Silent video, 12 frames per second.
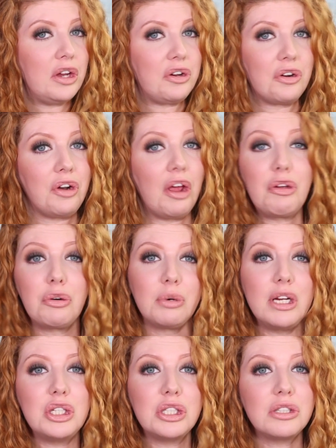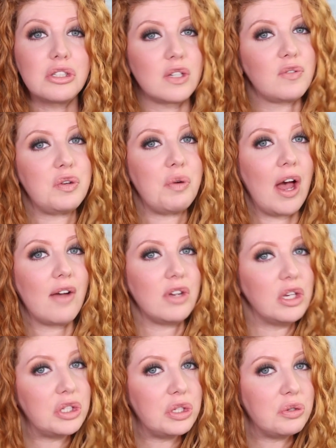your nether regions if you have
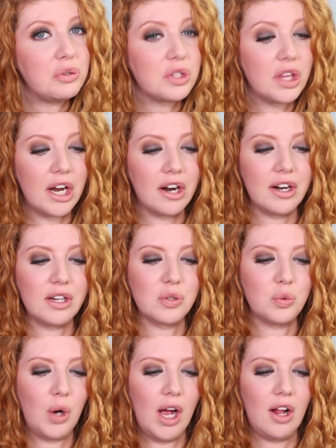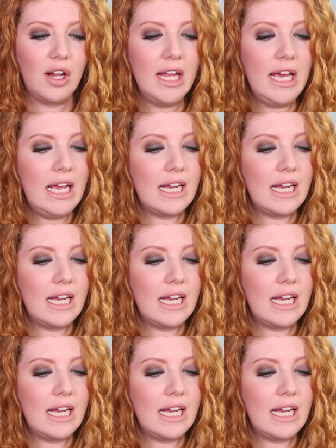issues there as well.